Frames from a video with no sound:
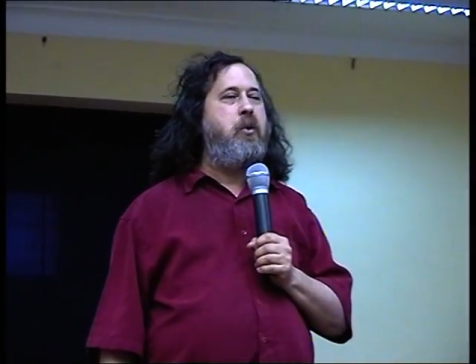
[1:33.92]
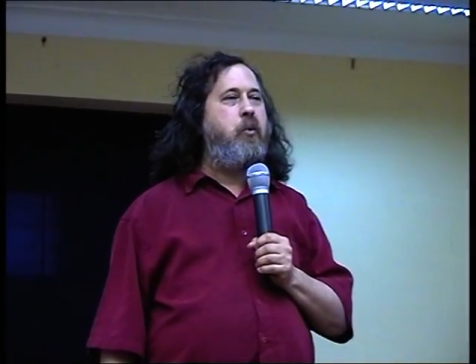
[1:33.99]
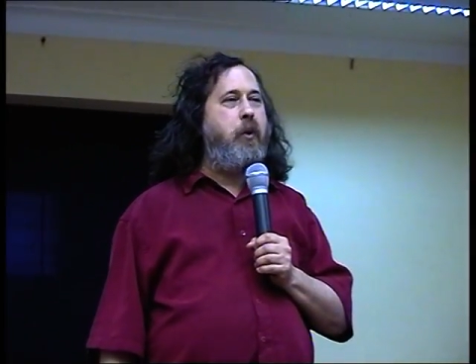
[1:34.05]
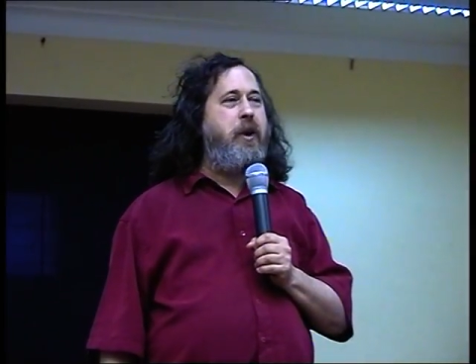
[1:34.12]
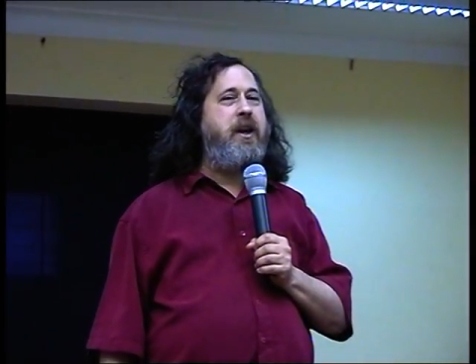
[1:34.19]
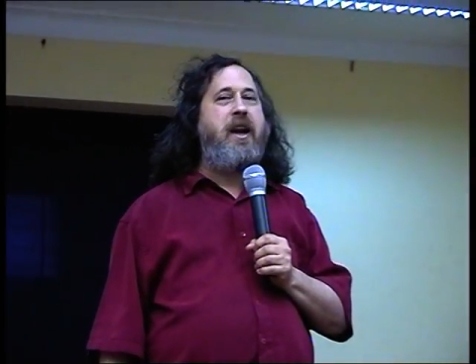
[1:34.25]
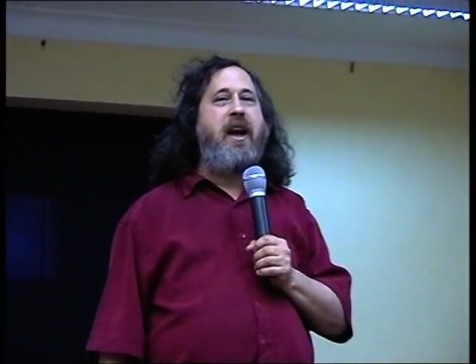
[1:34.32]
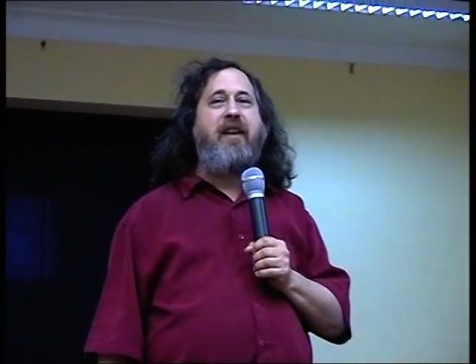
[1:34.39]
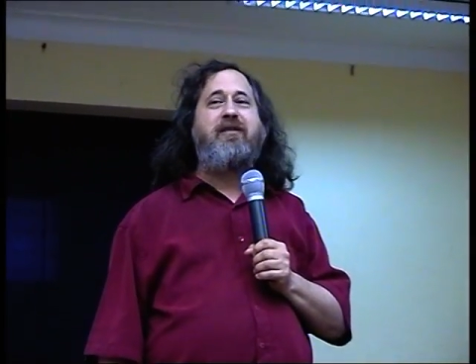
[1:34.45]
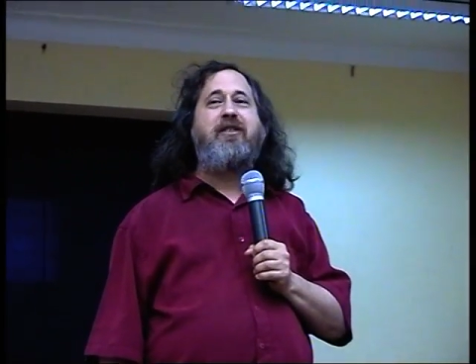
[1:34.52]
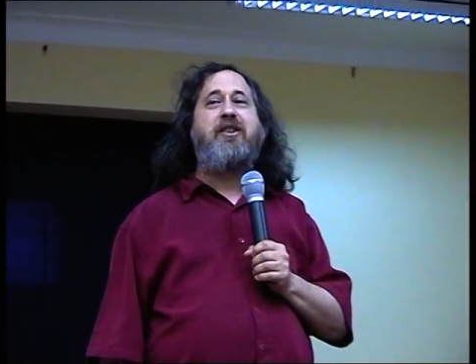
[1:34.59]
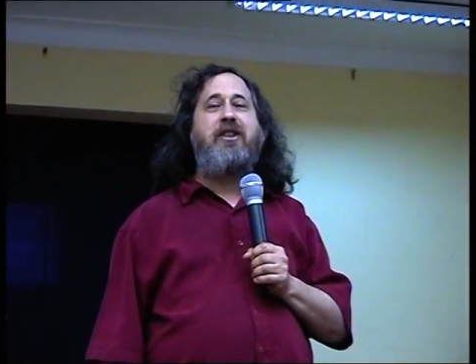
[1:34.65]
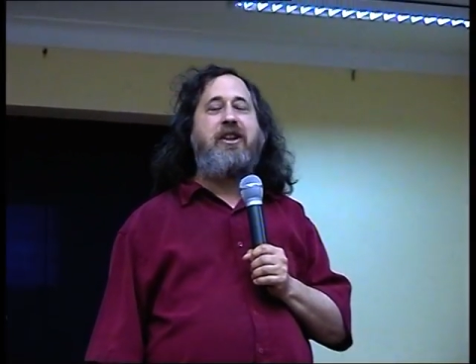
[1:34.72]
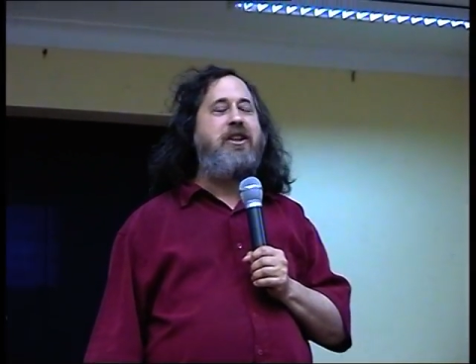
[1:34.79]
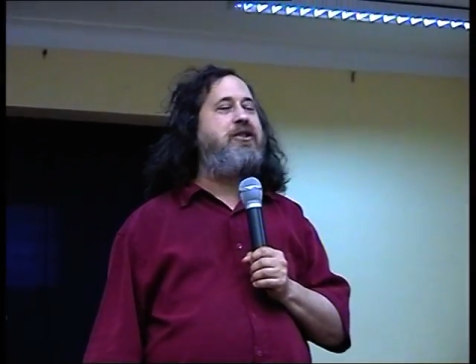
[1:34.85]
We have
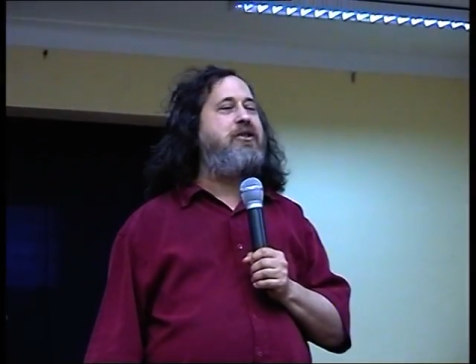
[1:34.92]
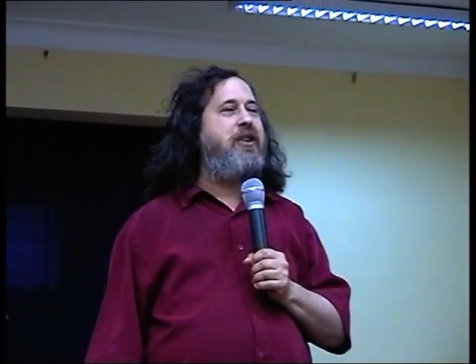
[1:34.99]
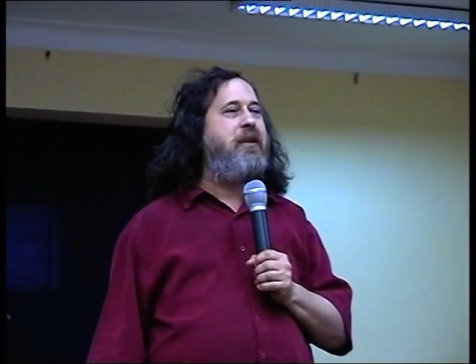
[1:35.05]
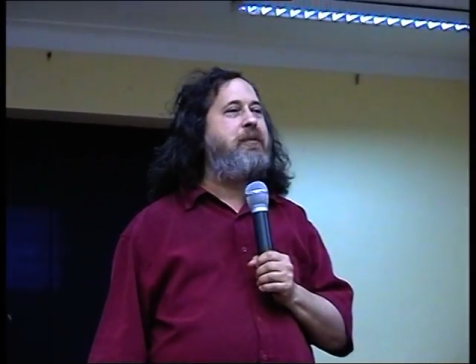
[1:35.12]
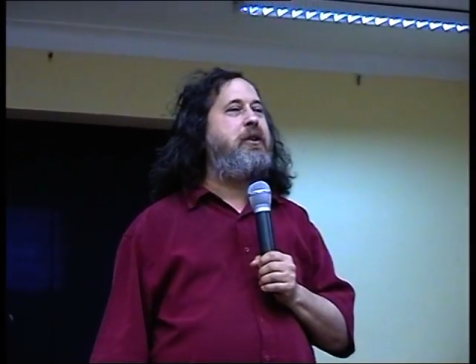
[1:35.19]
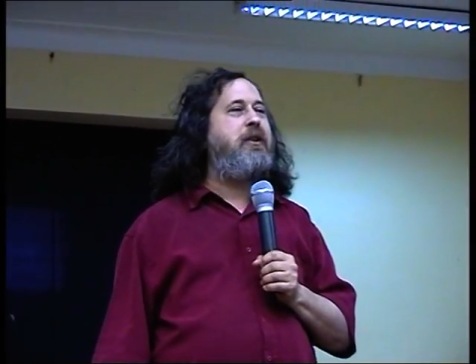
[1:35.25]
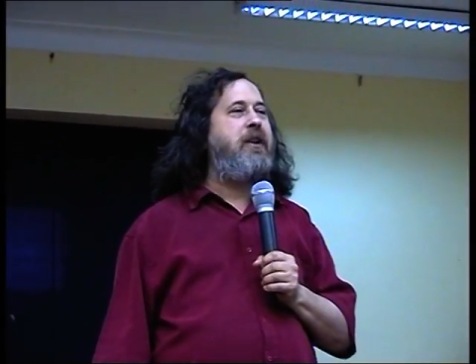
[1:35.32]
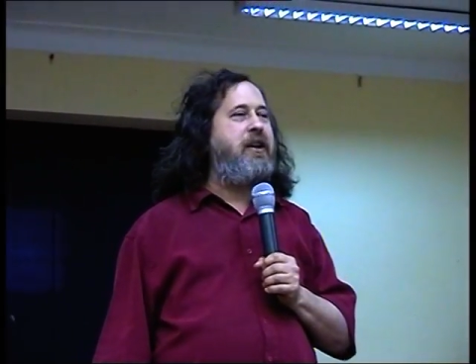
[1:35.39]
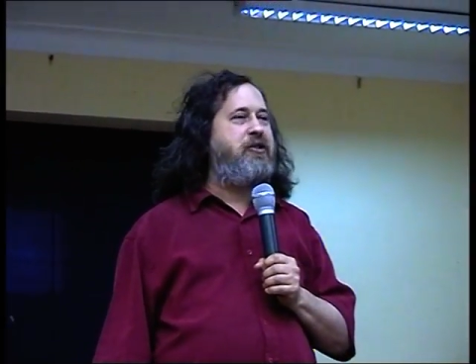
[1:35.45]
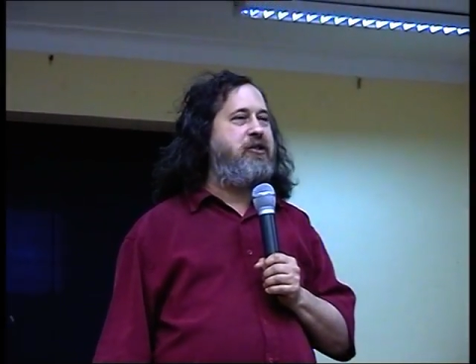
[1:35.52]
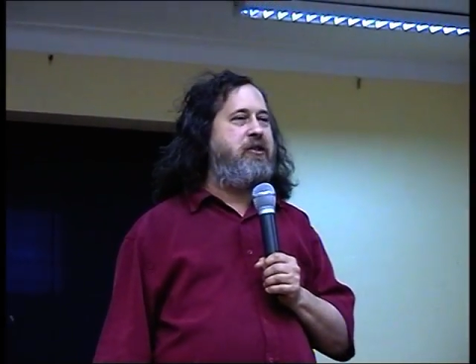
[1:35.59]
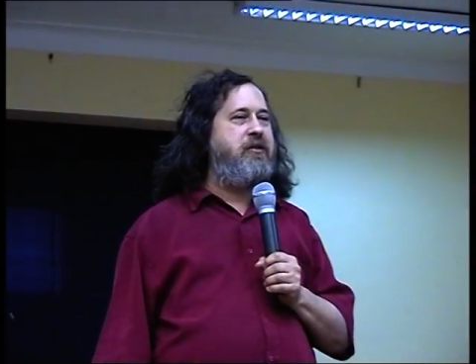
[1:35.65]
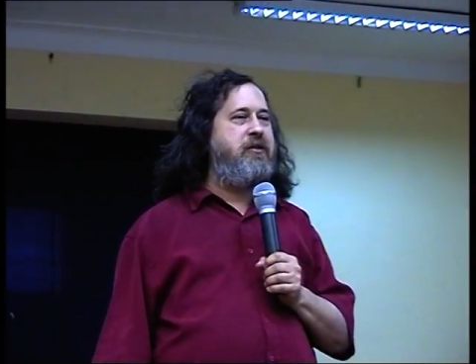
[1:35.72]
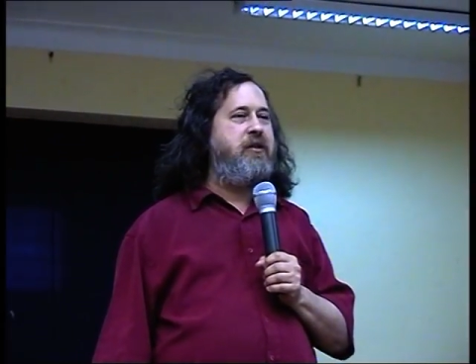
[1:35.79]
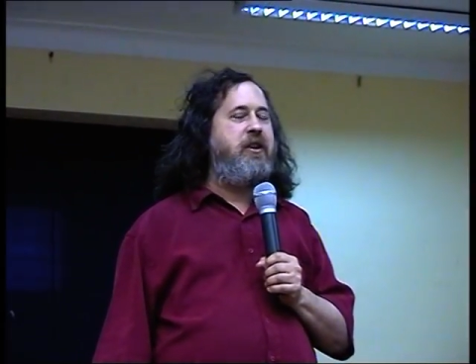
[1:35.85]
to teach them a
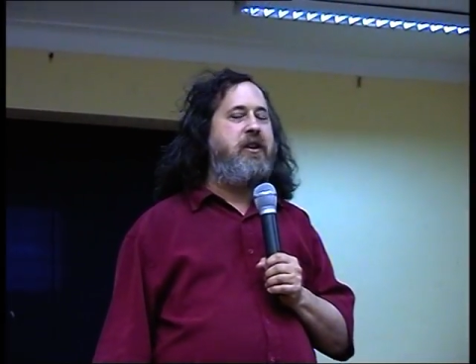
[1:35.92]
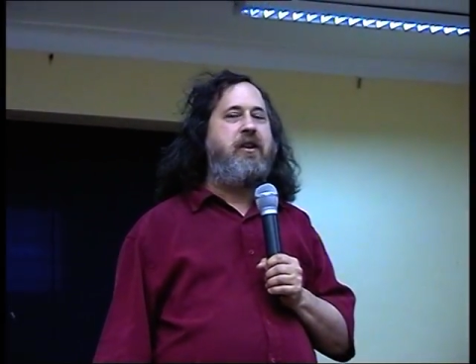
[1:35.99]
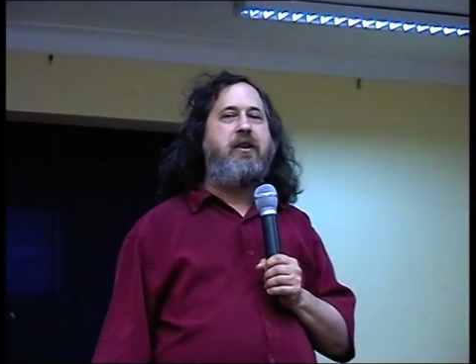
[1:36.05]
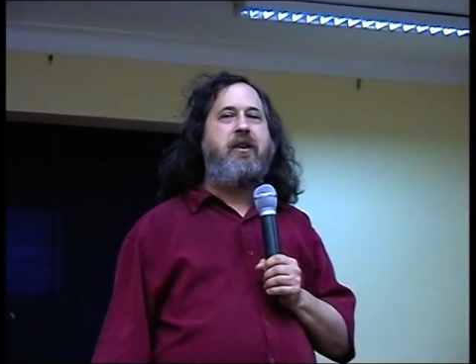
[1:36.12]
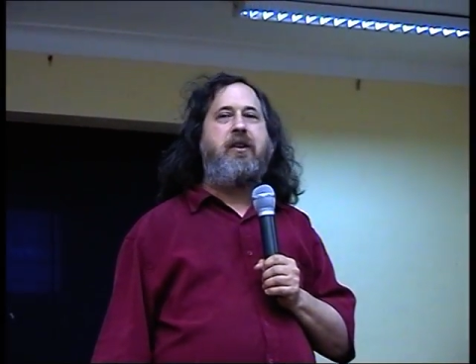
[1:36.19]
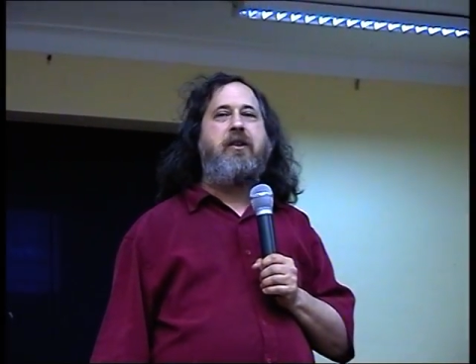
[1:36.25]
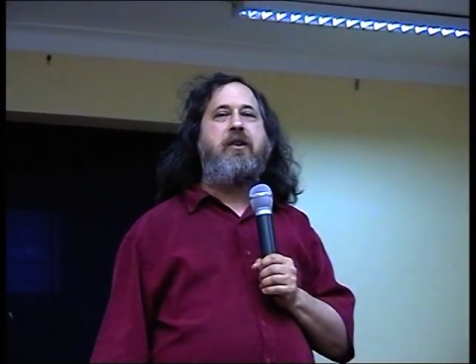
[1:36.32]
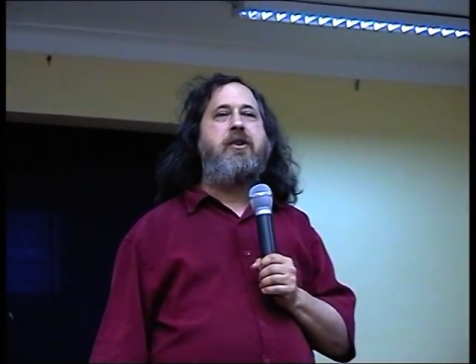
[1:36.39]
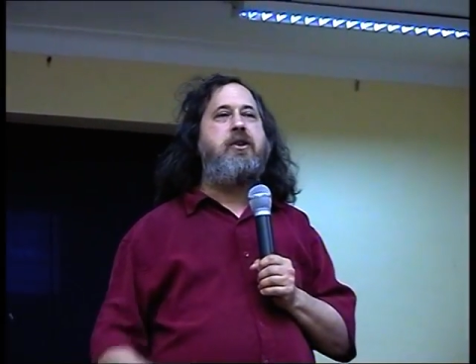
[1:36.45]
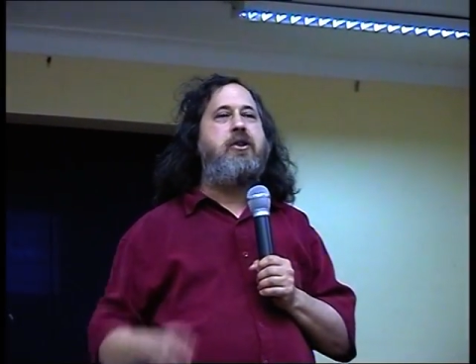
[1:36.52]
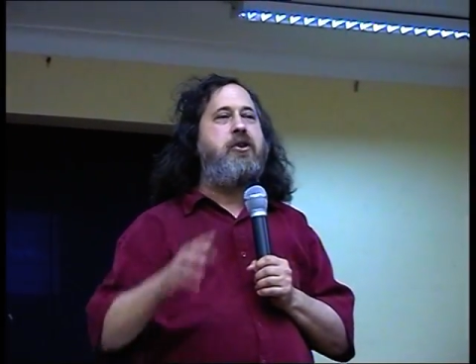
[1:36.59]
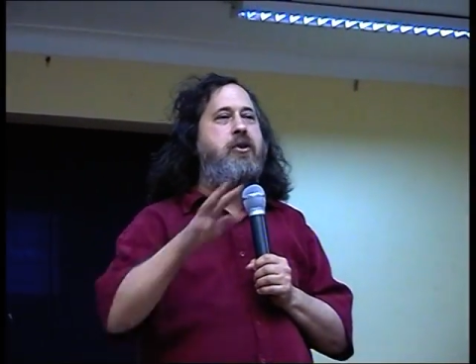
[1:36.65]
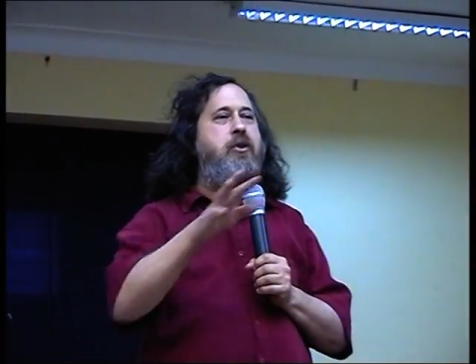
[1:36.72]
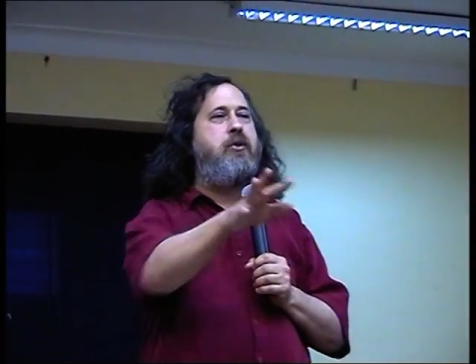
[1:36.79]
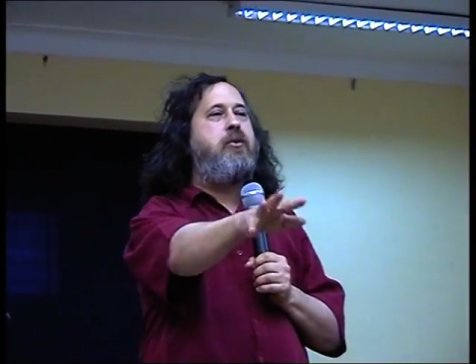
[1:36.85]
lesson.
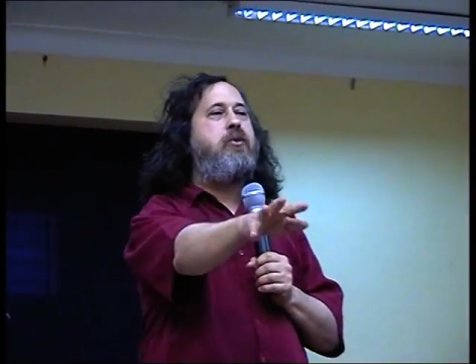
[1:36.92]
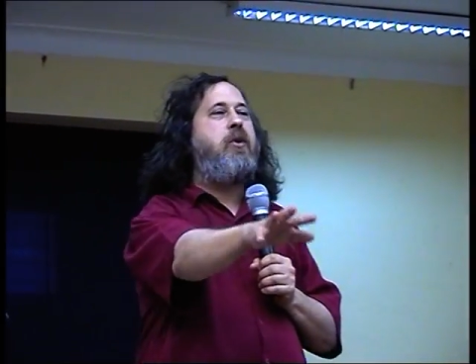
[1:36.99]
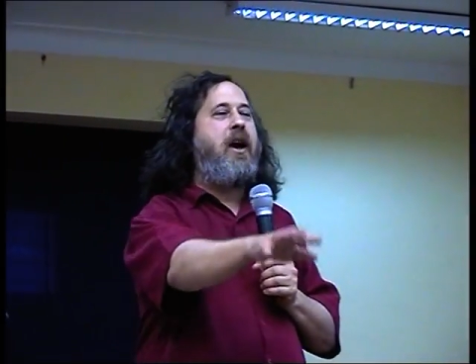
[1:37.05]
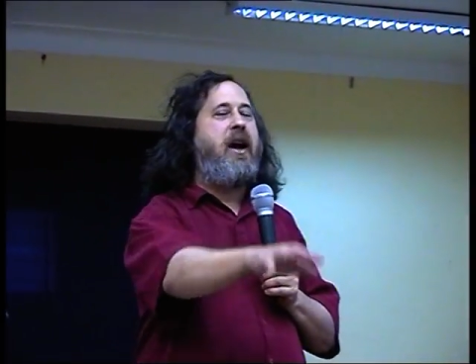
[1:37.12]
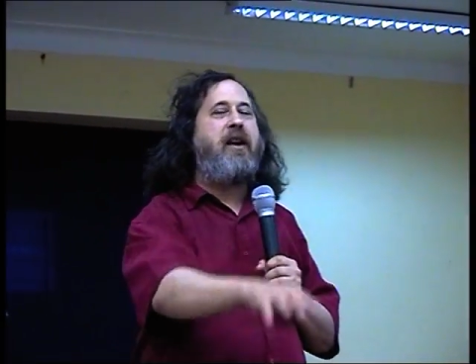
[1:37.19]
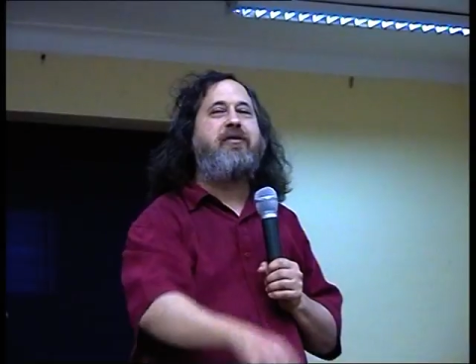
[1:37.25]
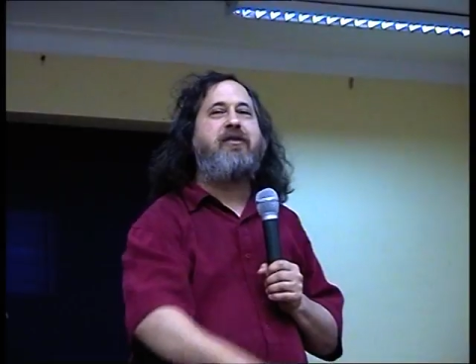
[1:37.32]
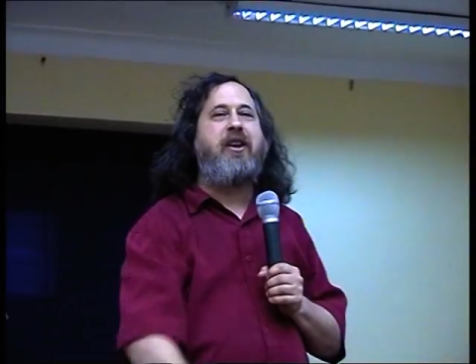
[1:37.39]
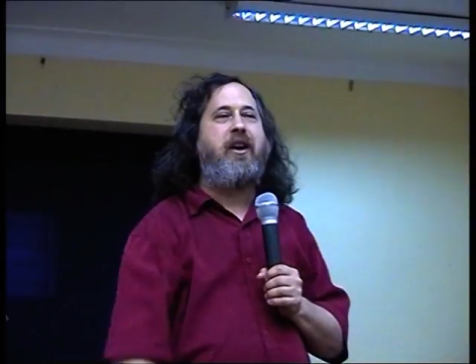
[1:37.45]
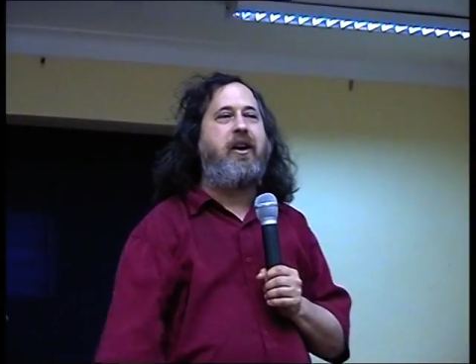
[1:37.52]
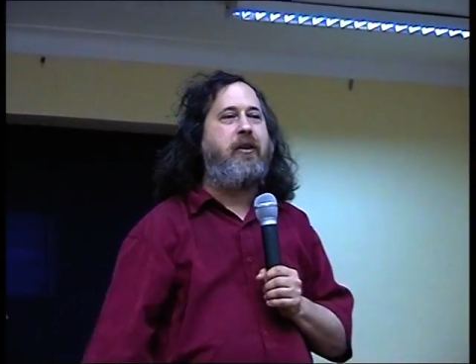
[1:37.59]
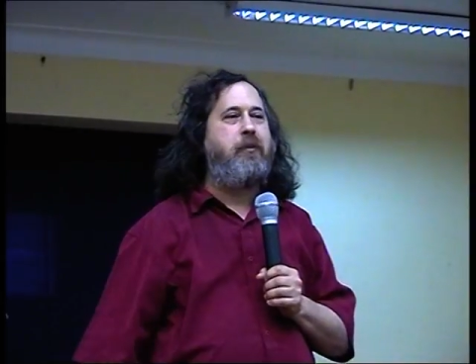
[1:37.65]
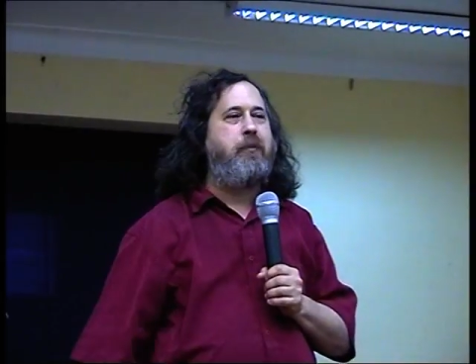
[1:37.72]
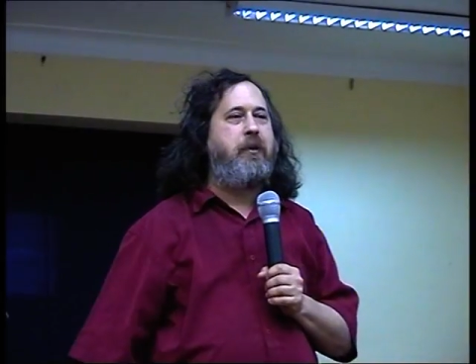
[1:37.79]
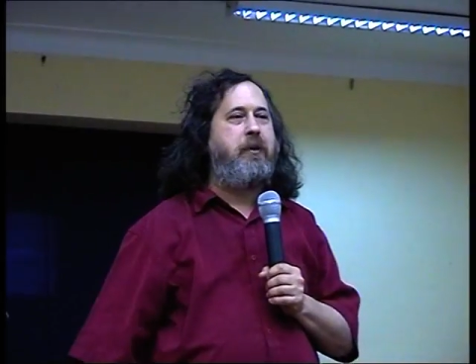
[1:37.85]
You have to help.